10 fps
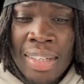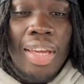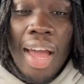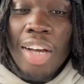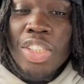
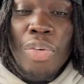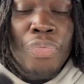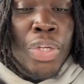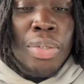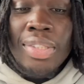Kal's
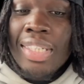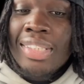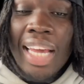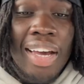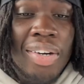confused
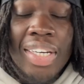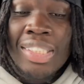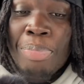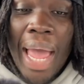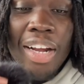as hell
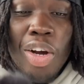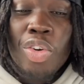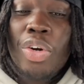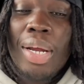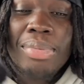because back
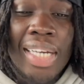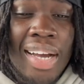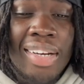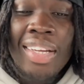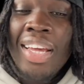on
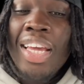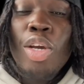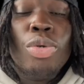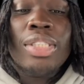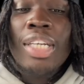Krypton,
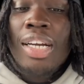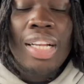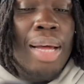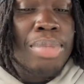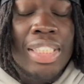he was the
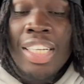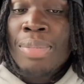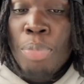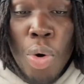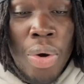
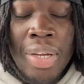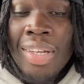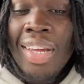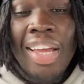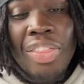clumsiest boy
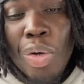in the